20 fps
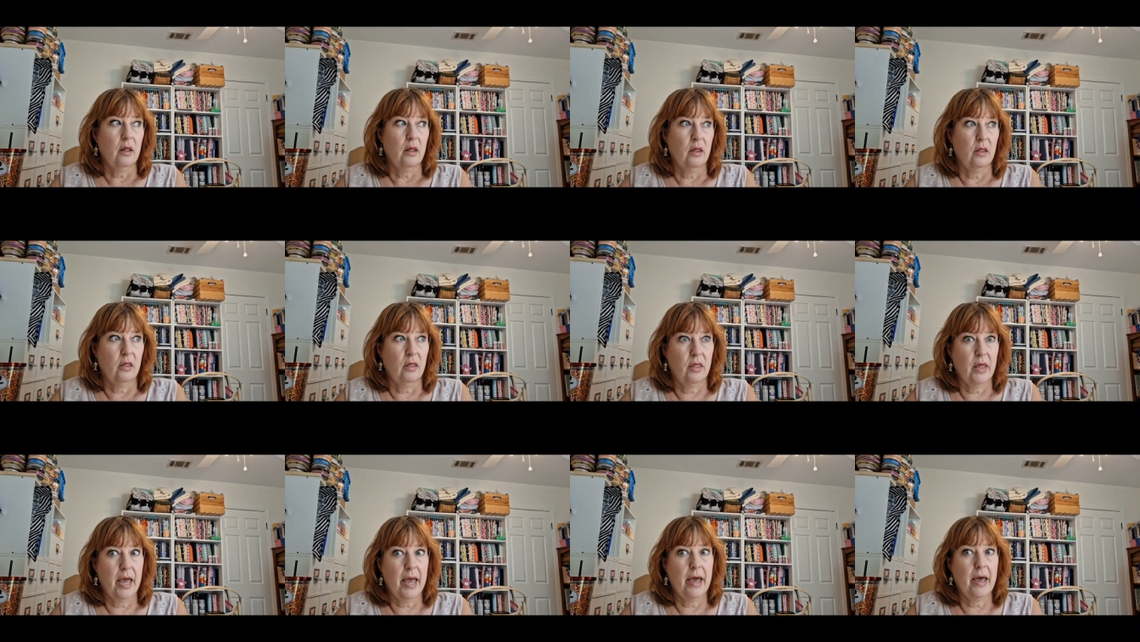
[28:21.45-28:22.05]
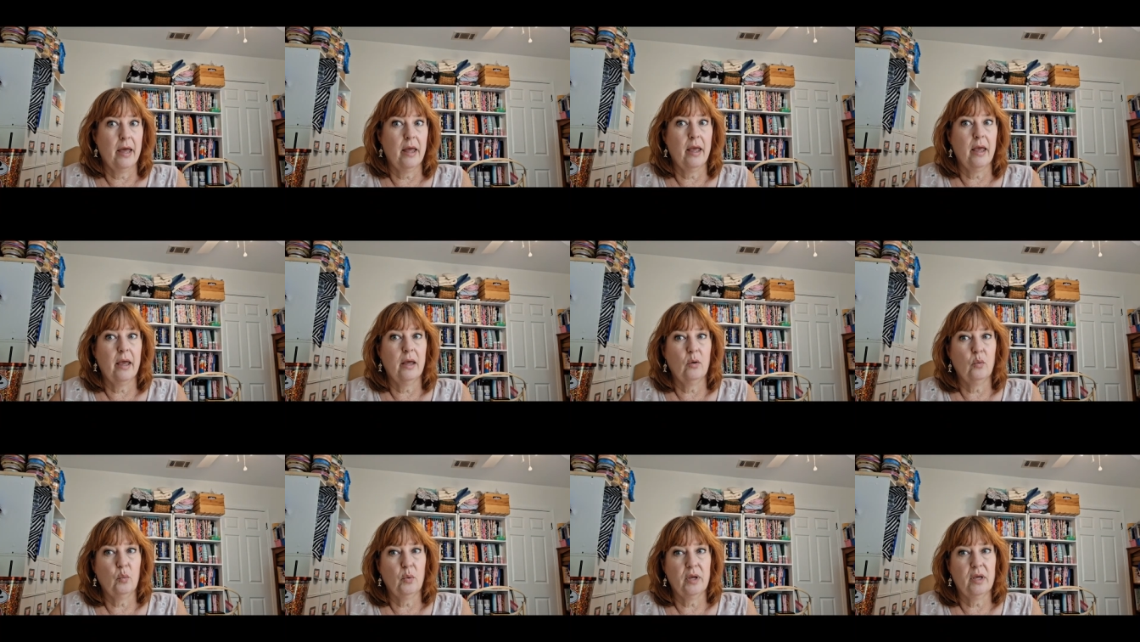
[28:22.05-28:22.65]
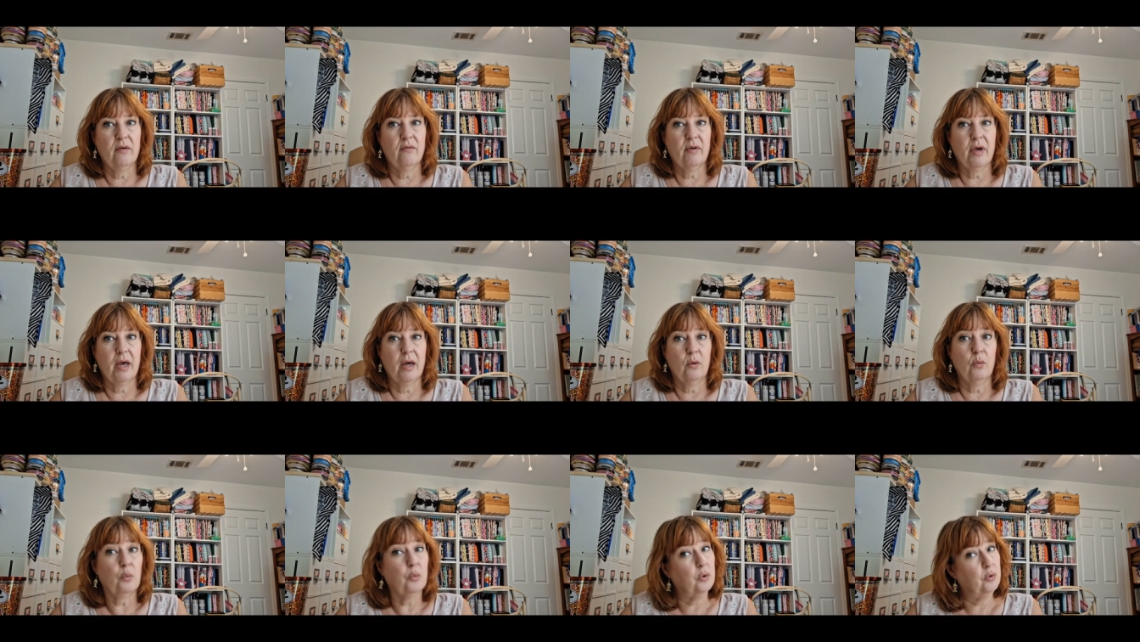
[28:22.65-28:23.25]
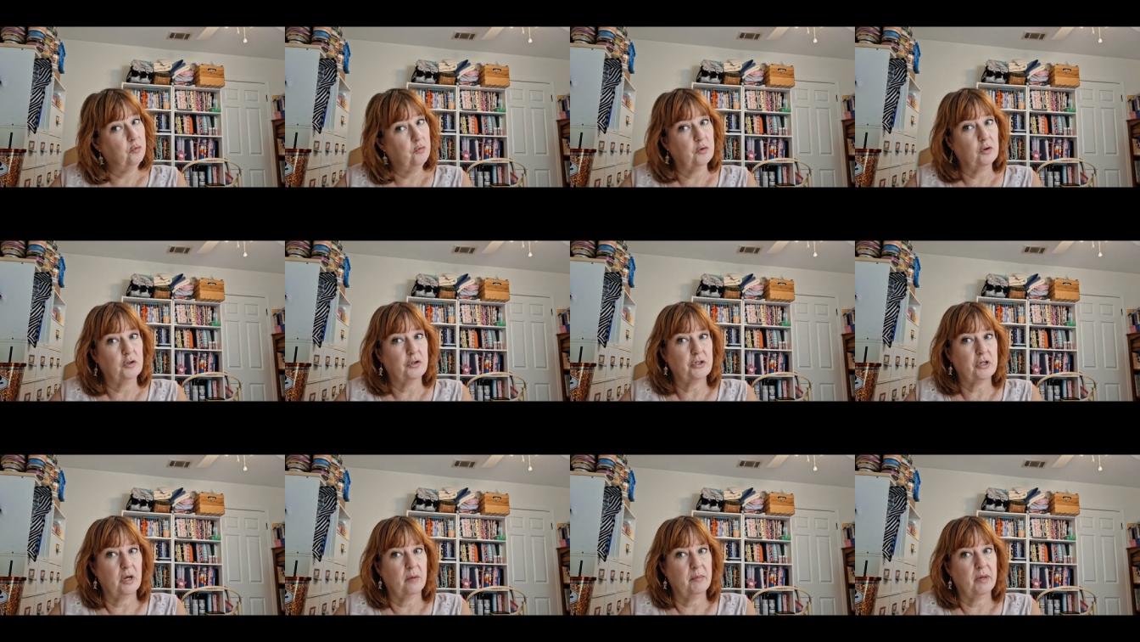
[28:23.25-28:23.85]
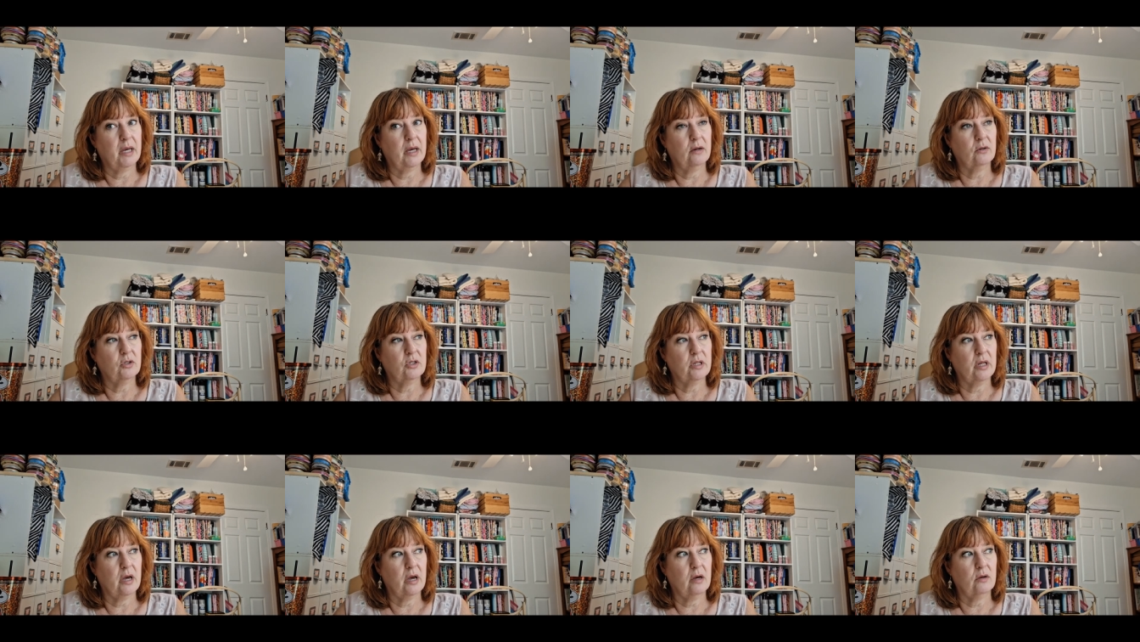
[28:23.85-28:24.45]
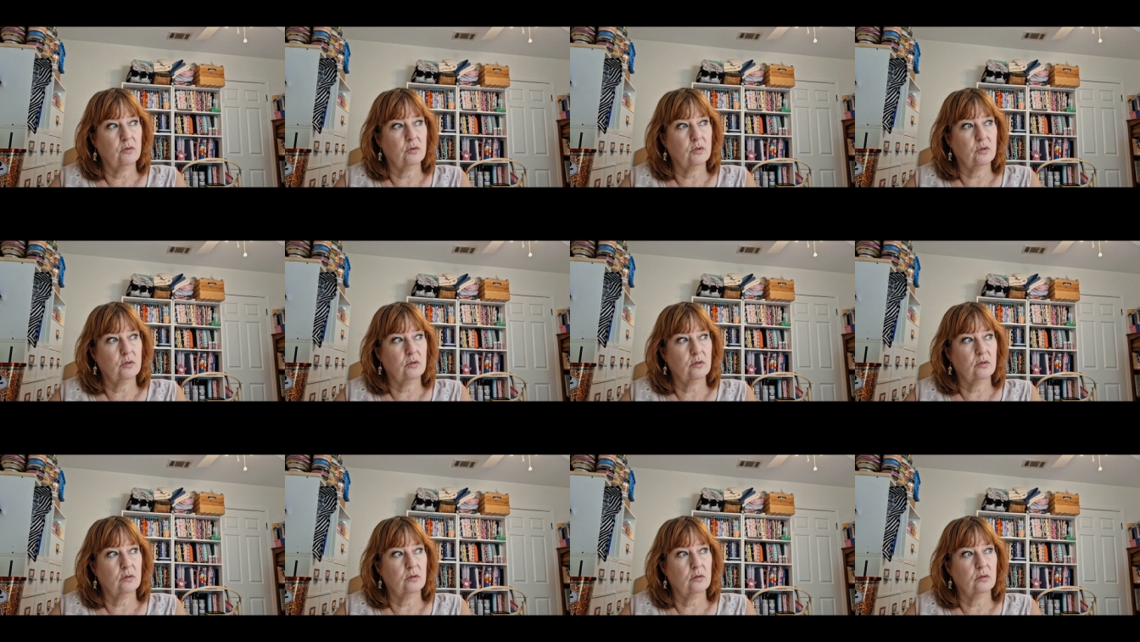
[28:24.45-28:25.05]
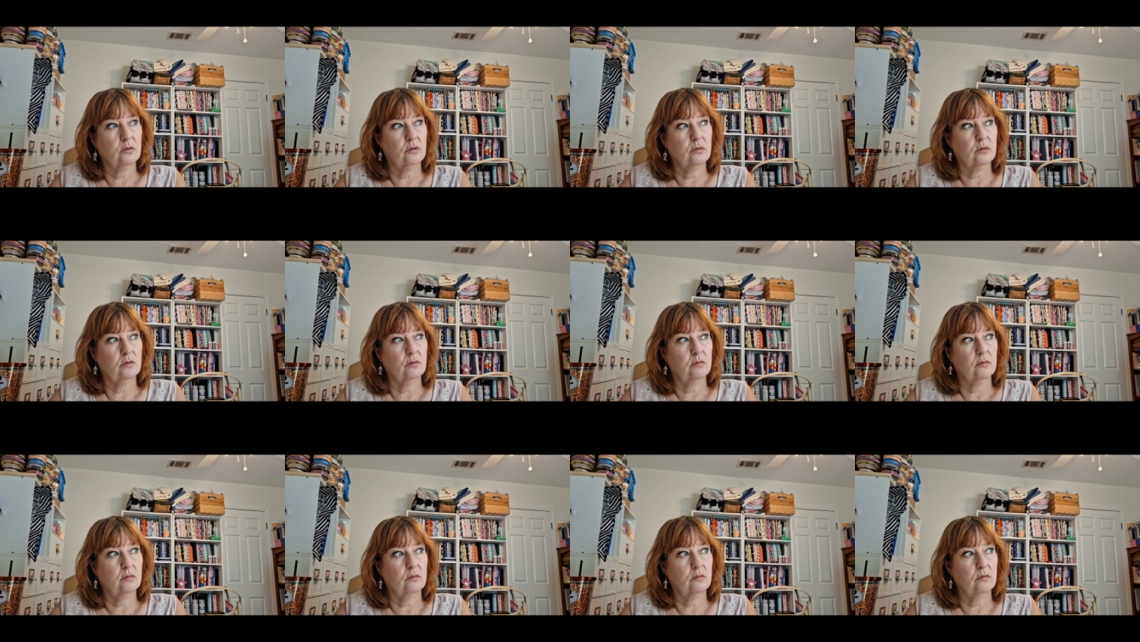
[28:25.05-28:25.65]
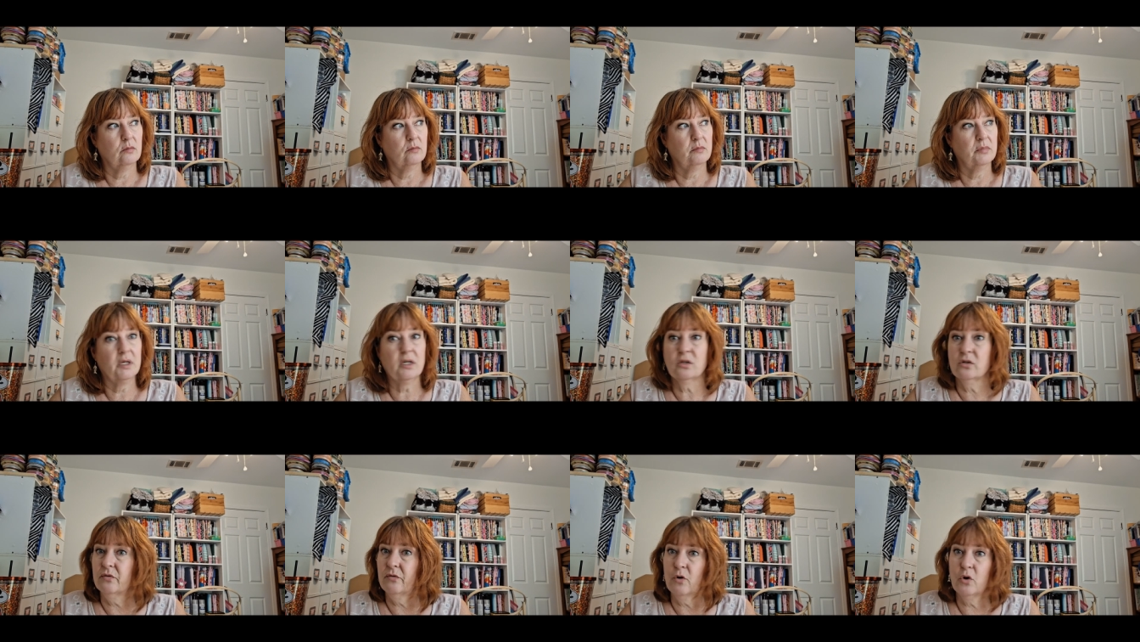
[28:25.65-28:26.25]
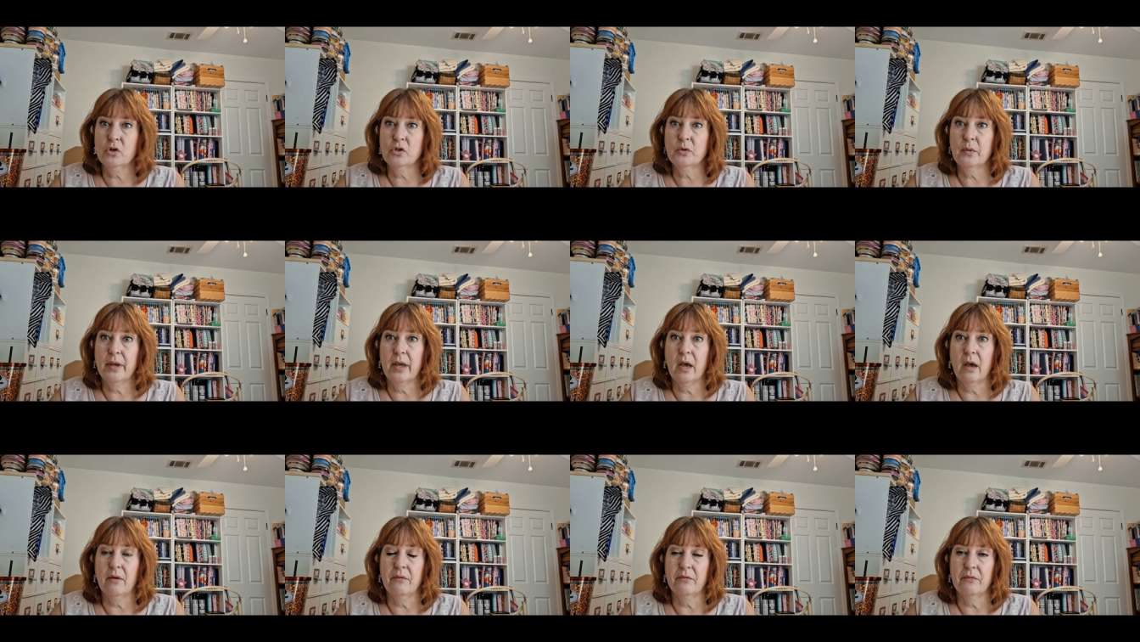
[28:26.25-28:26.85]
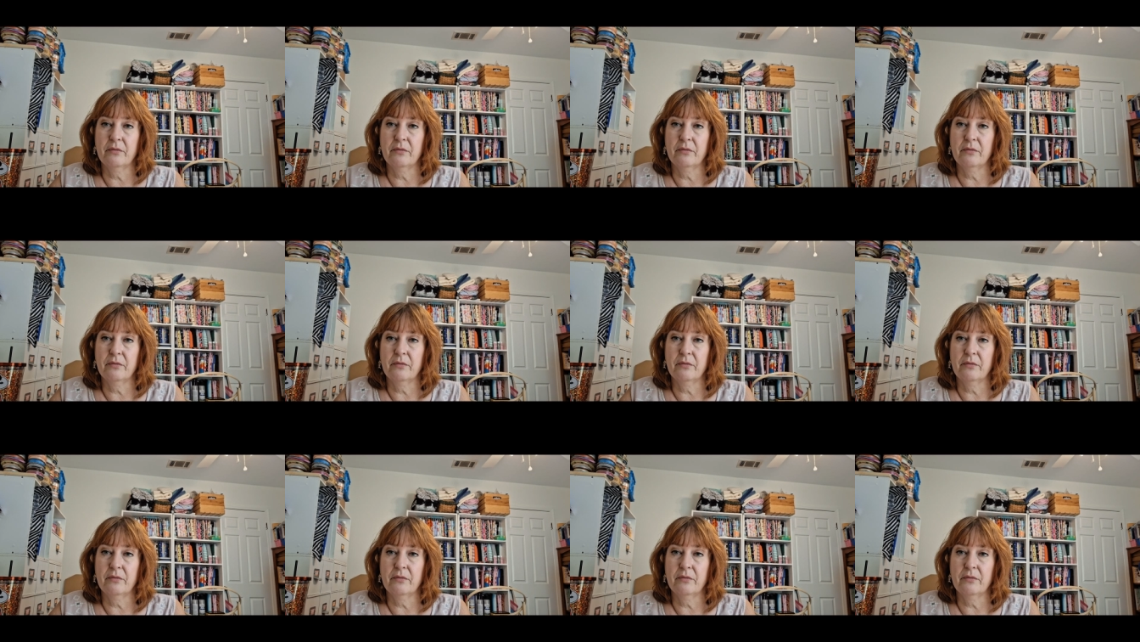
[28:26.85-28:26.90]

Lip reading: That, and we have had roofers coming out to the house. Because of course we have.